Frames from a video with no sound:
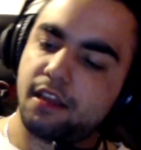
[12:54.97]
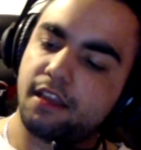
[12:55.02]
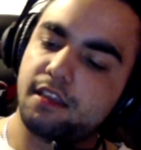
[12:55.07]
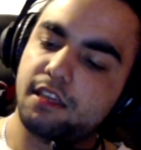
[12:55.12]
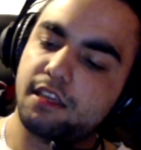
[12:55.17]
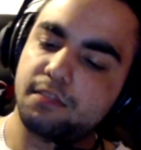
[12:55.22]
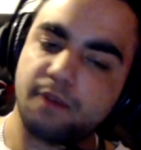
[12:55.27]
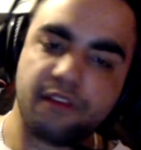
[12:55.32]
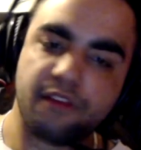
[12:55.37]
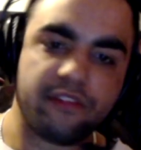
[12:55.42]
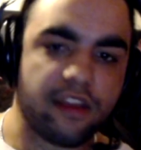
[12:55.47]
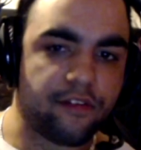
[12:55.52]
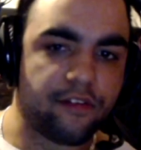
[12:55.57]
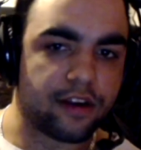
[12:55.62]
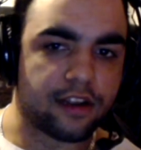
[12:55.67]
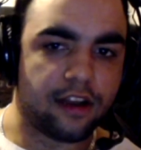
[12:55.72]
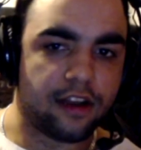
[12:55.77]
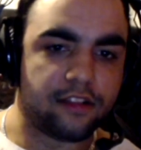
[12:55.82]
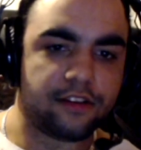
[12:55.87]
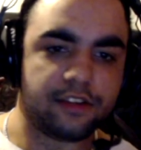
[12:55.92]
It's my favorite
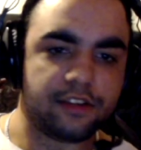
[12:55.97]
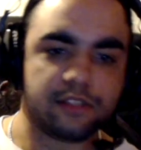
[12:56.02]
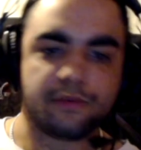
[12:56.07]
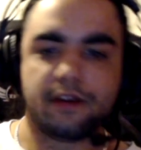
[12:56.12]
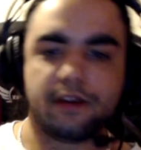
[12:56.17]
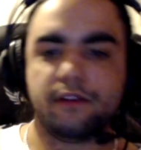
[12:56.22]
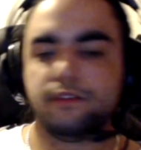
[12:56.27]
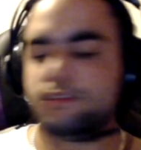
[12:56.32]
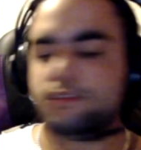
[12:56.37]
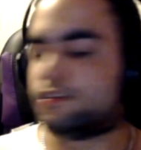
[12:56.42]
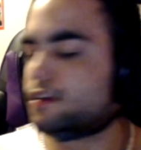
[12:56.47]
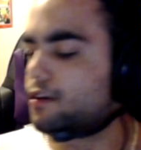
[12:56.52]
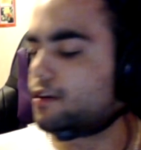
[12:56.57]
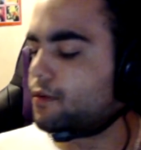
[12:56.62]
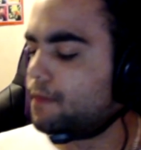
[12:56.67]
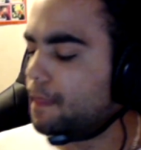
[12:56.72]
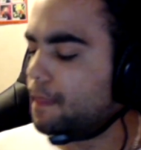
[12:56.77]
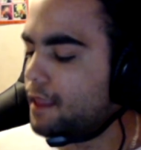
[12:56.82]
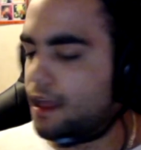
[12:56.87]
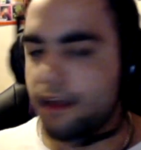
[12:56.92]
color as well. So
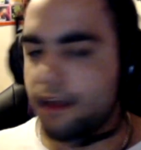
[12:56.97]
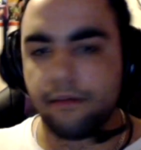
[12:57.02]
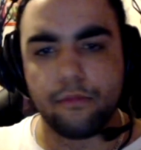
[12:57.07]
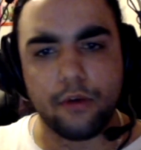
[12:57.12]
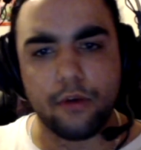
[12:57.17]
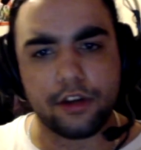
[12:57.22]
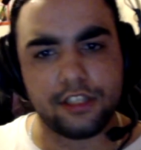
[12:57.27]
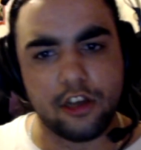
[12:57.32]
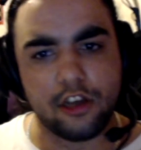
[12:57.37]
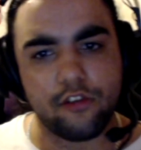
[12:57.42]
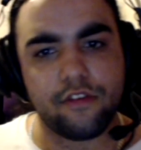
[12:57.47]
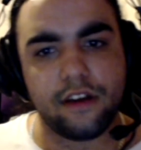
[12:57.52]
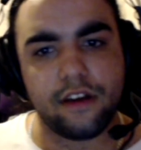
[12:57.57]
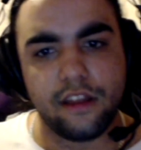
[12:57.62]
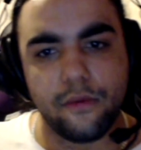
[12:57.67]
yeah, works out really